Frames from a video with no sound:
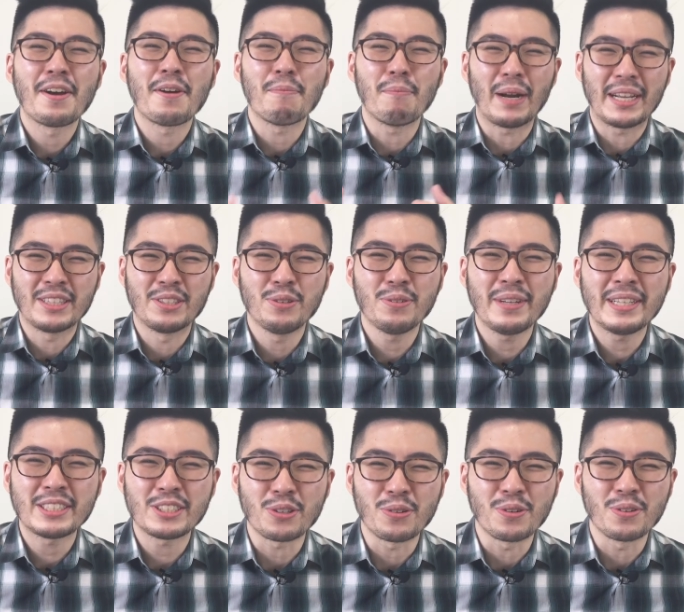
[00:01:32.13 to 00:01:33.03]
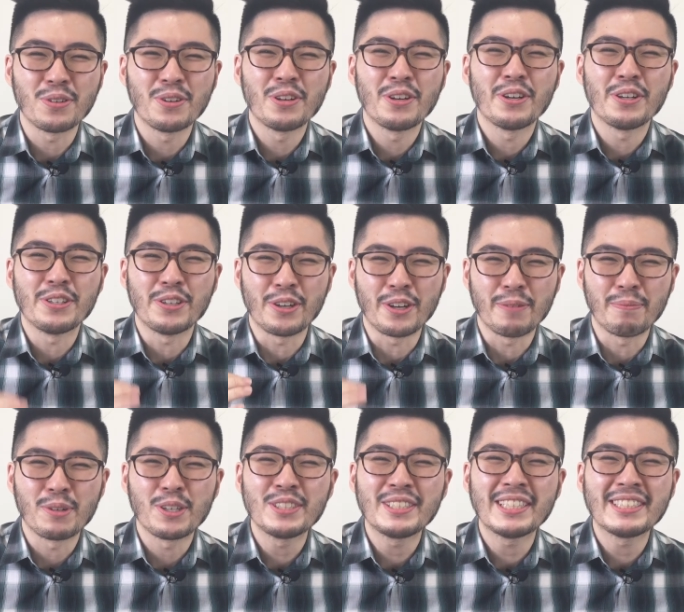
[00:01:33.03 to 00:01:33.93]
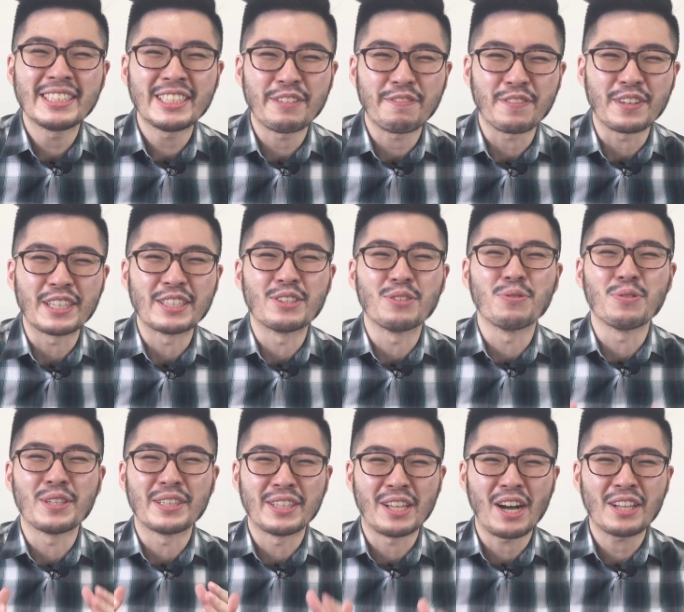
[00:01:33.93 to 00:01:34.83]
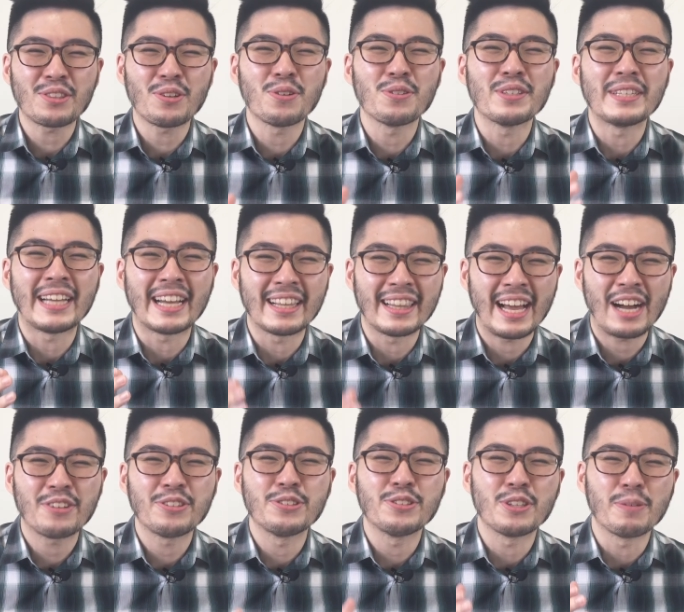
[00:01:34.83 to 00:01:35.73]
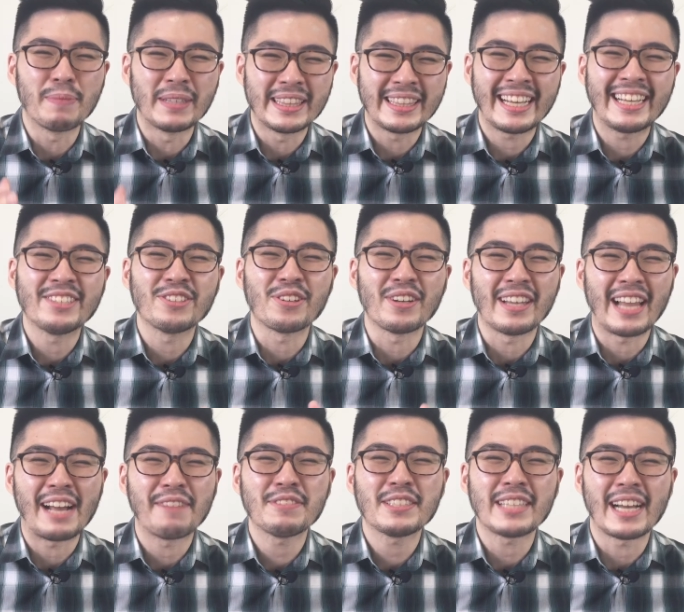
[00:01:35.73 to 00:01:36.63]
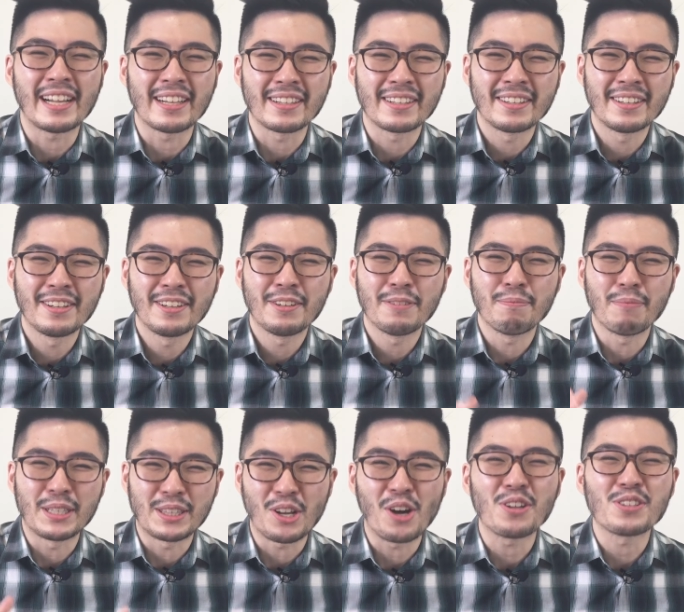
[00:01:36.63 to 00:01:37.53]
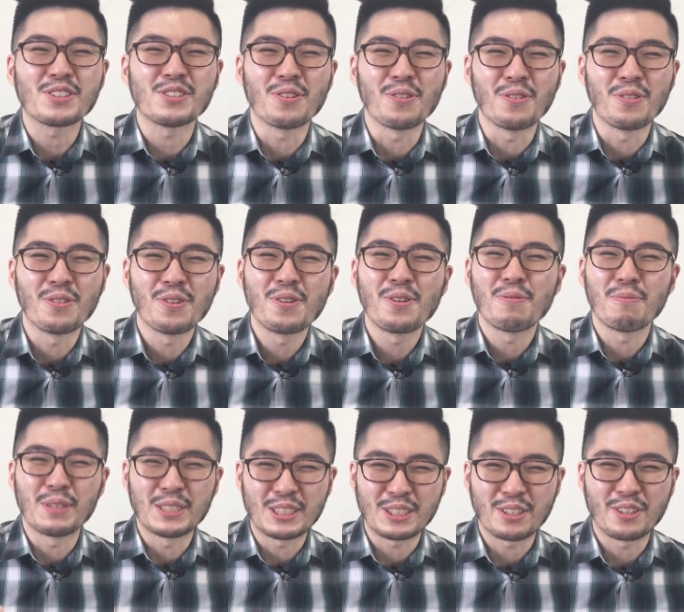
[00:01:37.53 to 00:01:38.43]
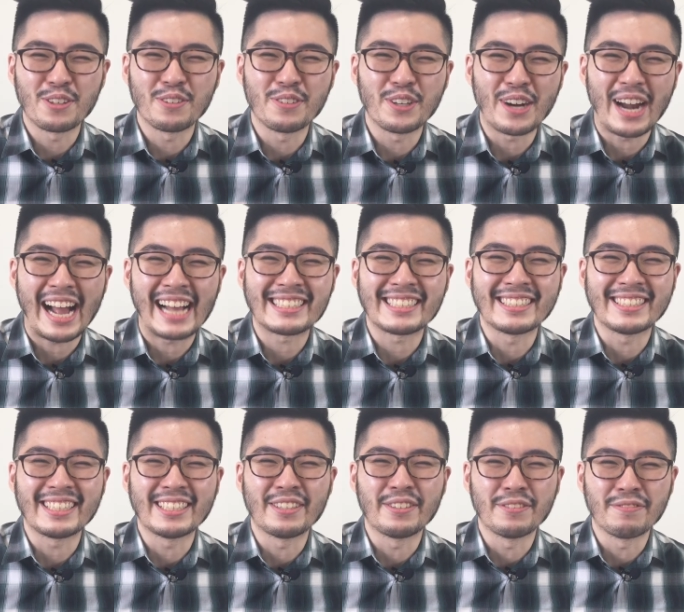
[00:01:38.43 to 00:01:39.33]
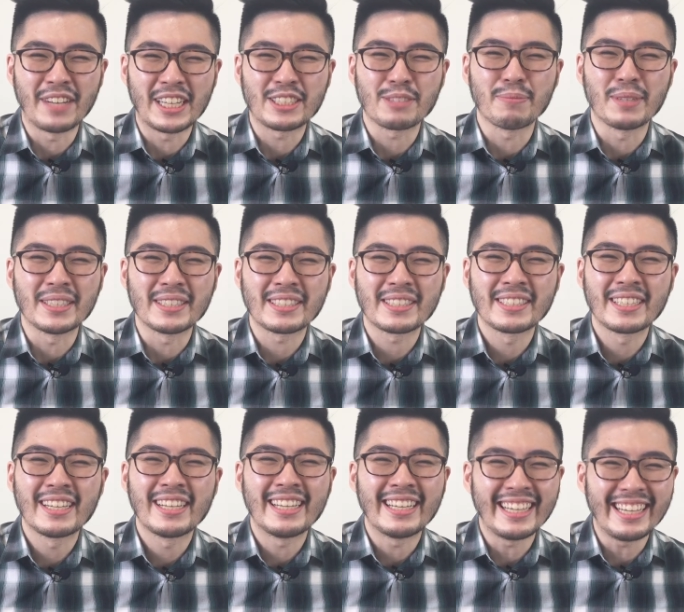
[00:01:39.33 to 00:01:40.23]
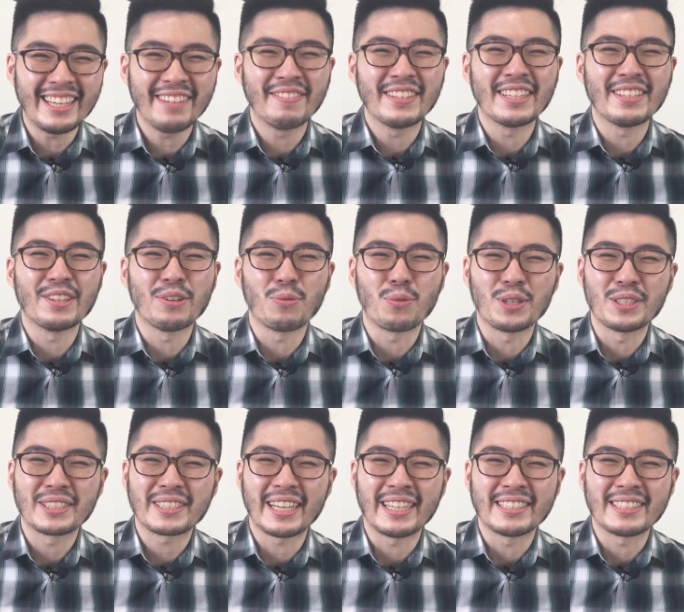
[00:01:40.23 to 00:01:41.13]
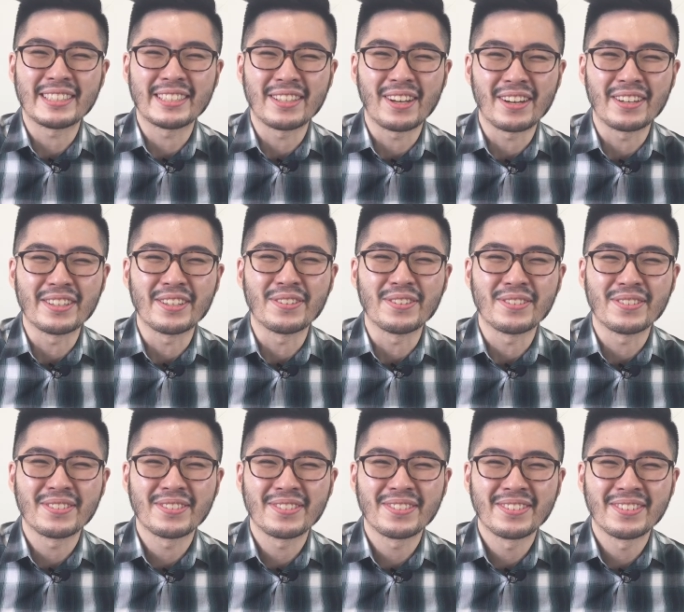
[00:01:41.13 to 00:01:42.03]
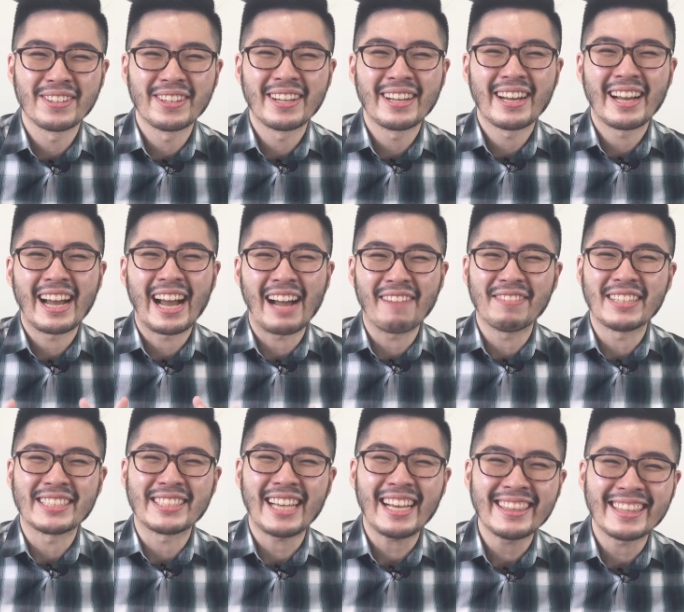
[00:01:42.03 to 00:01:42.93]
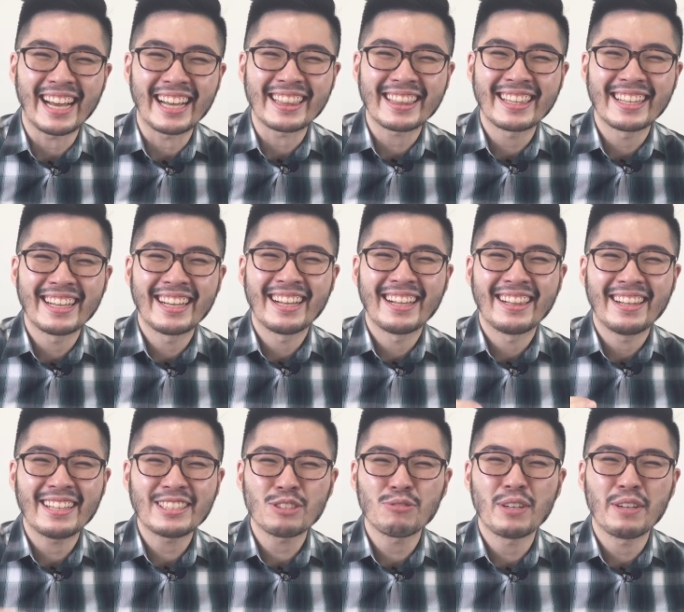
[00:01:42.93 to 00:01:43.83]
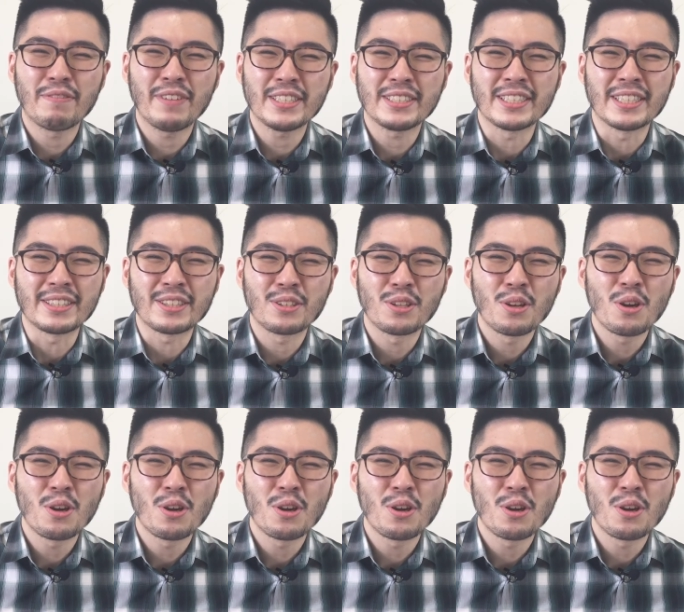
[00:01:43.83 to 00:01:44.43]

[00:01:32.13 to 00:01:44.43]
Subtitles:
By doing so, your emergency fund will not only allow you to maintain your lifestyle, but also preserve your assets and investments, even in the worst case scenario. Having said that, let's revisit.